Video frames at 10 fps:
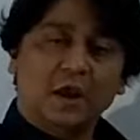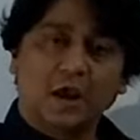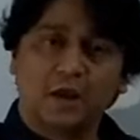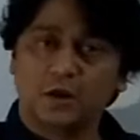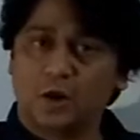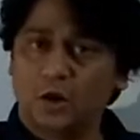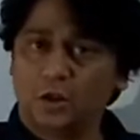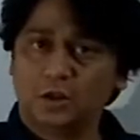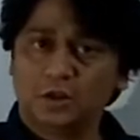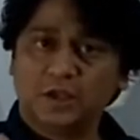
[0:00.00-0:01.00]
and
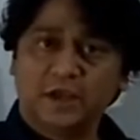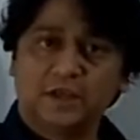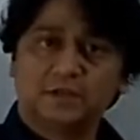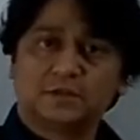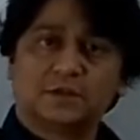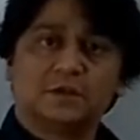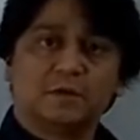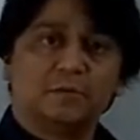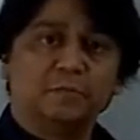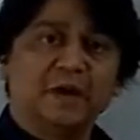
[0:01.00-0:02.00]
all these
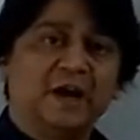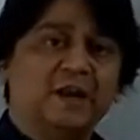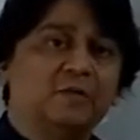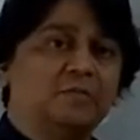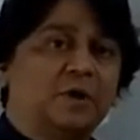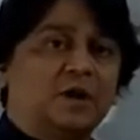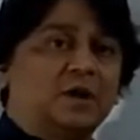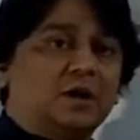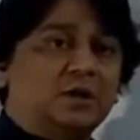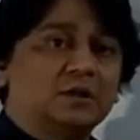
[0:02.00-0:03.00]
medium
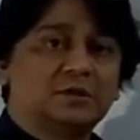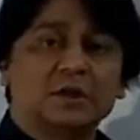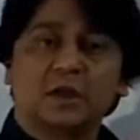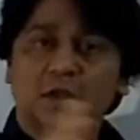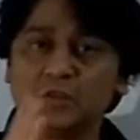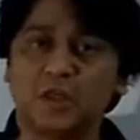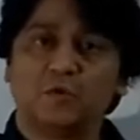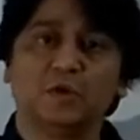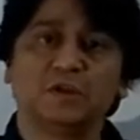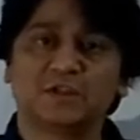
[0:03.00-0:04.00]
particles, they
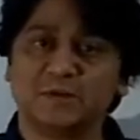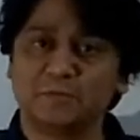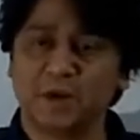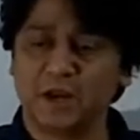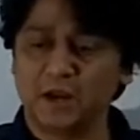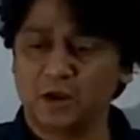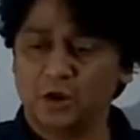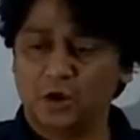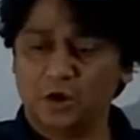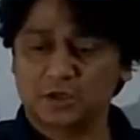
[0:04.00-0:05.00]
will simply
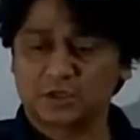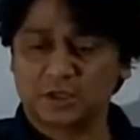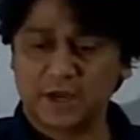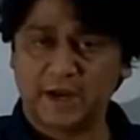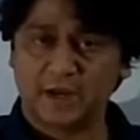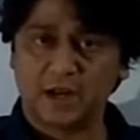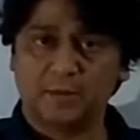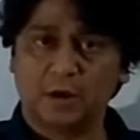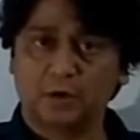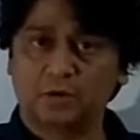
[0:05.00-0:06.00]
oscillate
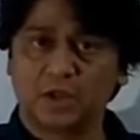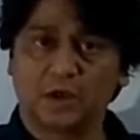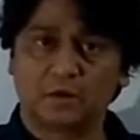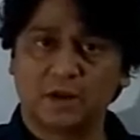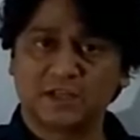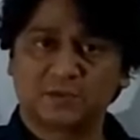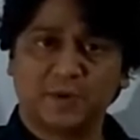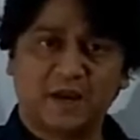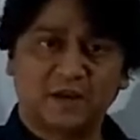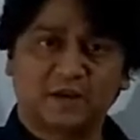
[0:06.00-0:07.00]
about their
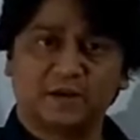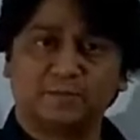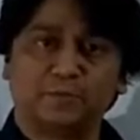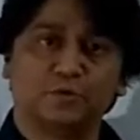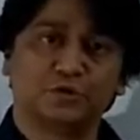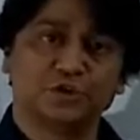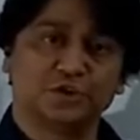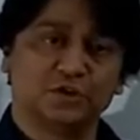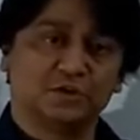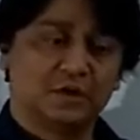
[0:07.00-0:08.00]
respective
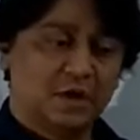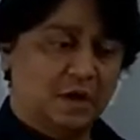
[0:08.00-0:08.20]
positions.